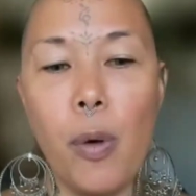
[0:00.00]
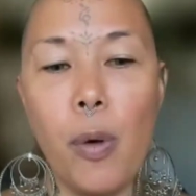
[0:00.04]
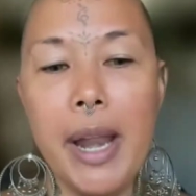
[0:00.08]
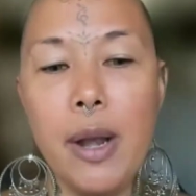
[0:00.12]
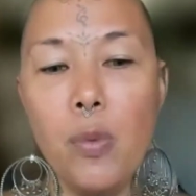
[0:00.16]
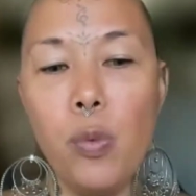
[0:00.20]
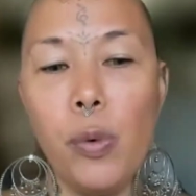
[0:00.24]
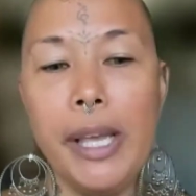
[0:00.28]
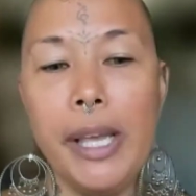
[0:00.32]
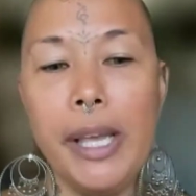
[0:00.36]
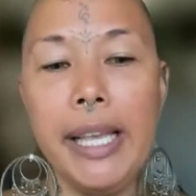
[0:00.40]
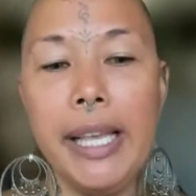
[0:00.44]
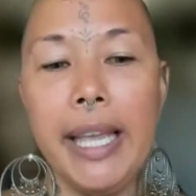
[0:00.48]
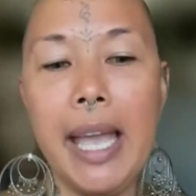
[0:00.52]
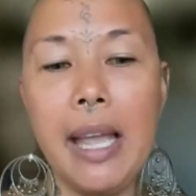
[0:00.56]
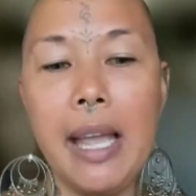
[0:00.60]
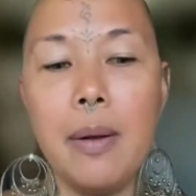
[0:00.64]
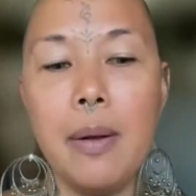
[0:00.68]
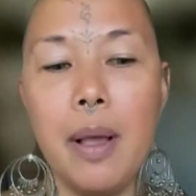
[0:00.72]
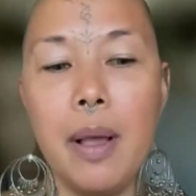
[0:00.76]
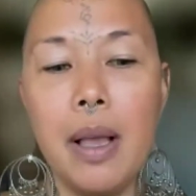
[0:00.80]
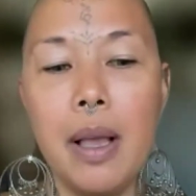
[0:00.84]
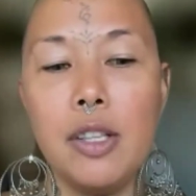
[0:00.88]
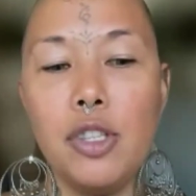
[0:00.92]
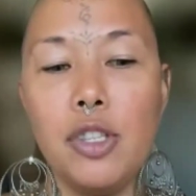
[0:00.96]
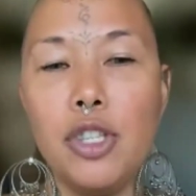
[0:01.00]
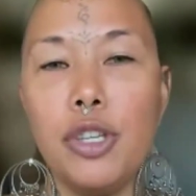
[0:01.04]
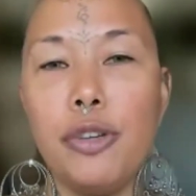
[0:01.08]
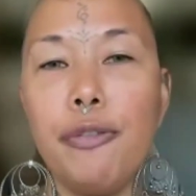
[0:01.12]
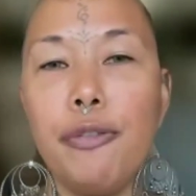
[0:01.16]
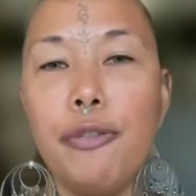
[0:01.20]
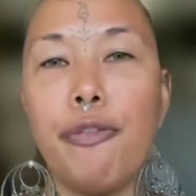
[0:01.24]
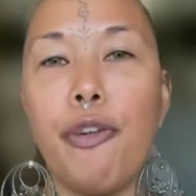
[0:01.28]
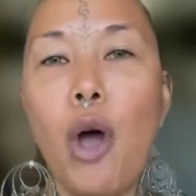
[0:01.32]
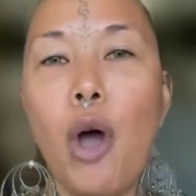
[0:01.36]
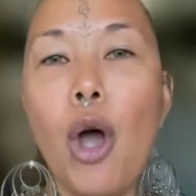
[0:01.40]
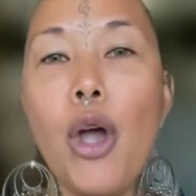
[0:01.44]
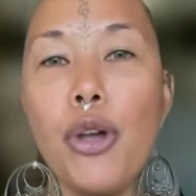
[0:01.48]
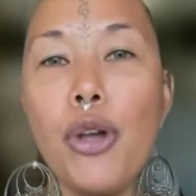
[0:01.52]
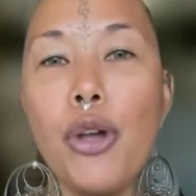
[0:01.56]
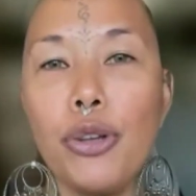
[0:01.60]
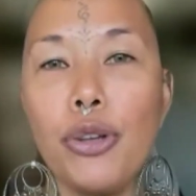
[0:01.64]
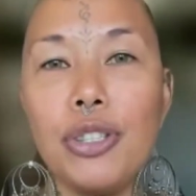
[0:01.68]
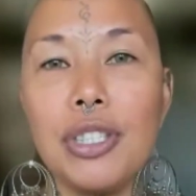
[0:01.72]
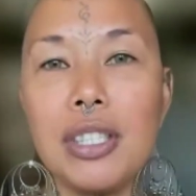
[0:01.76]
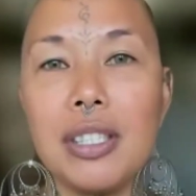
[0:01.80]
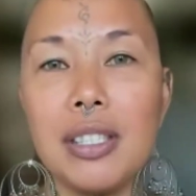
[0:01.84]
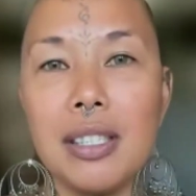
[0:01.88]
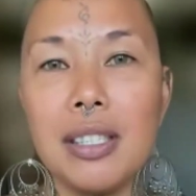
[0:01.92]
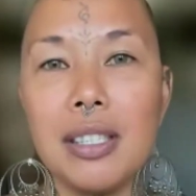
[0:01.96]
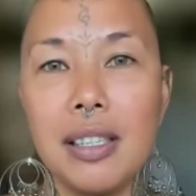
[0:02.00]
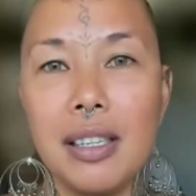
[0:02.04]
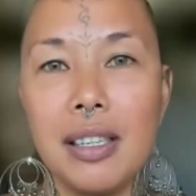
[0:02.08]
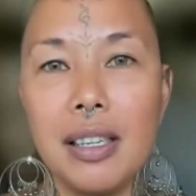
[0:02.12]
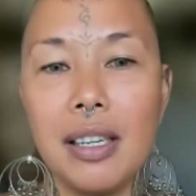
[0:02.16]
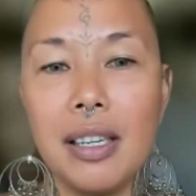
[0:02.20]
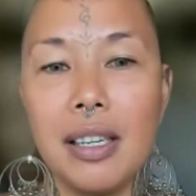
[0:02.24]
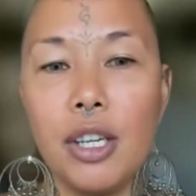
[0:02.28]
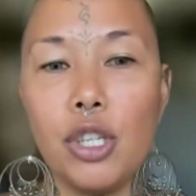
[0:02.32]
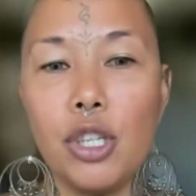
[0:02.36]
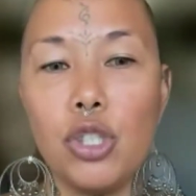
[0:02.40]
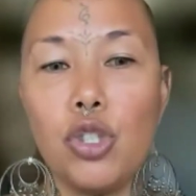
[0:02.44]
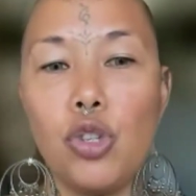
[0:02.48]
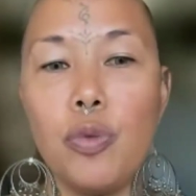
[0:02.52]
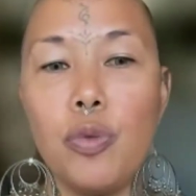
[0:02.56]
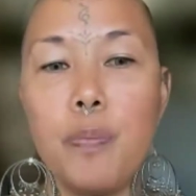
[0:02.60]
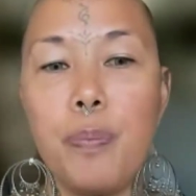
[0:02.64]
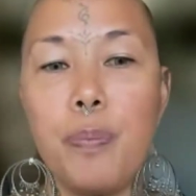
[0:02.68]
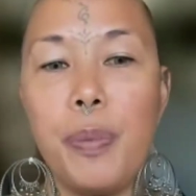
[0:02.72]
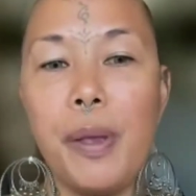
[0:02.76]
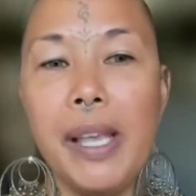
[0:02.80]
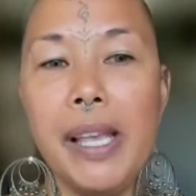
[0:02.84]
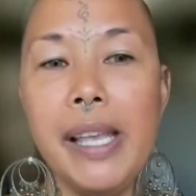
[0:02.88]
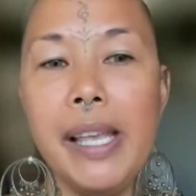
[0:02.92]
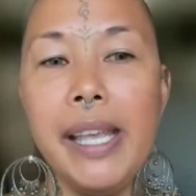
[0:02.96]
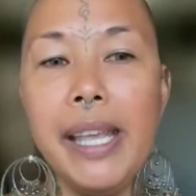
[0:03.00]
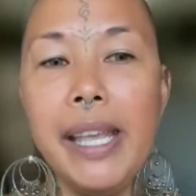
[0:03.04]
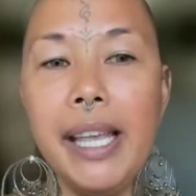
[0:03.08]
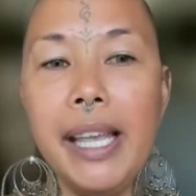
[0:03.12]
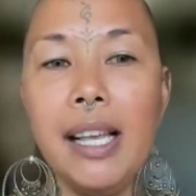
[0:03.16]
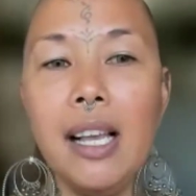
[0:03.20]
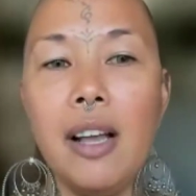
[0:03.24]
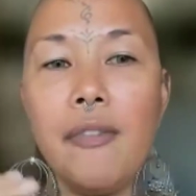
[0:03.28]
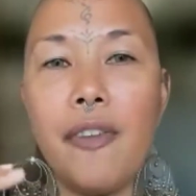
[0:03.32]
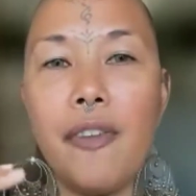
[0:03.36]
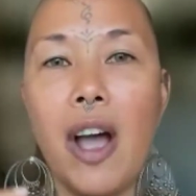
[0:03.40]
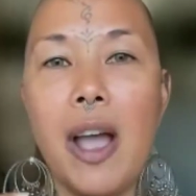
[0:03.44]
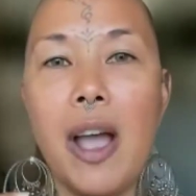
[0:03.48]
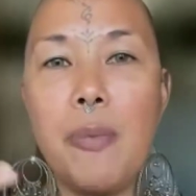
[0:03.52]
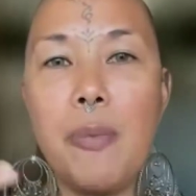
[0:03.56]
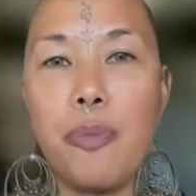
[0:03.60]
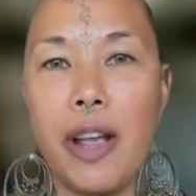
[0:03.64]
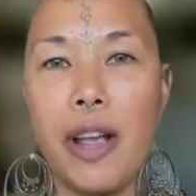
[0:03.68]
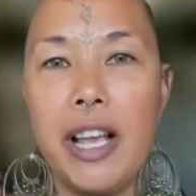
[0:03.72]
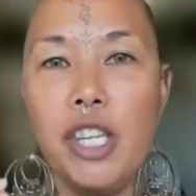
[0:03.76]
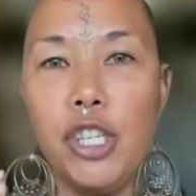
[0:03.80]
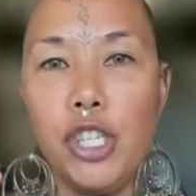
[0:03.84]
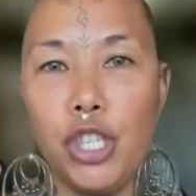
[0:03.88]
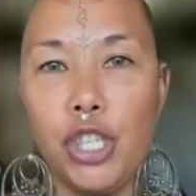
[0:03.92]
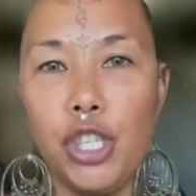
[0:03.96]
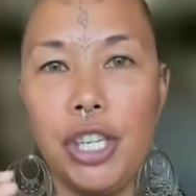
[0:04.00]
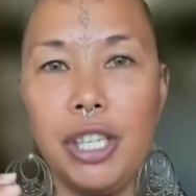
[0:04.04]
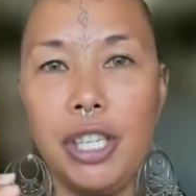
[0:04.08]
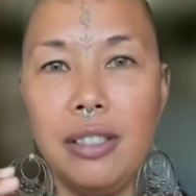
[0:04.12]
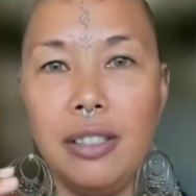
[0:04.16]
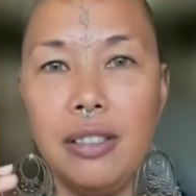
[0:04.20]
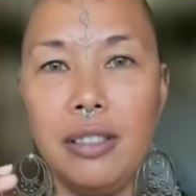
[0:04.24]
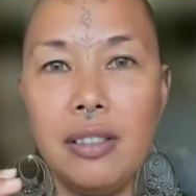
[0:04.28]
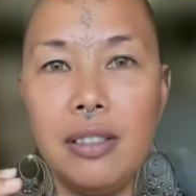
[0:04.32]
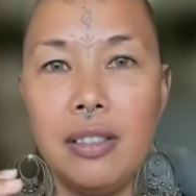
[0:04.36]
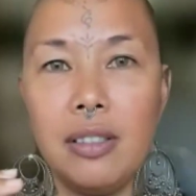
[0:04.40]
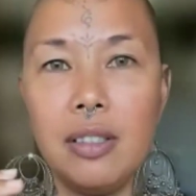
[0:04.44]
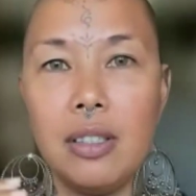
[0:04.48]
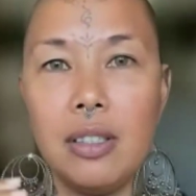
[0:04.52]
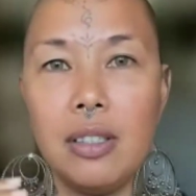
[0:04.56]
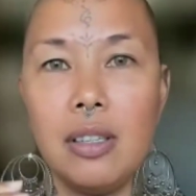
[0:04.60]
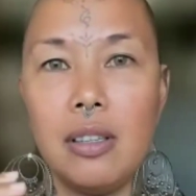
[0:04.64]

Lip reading: But when we can devote to being a vibration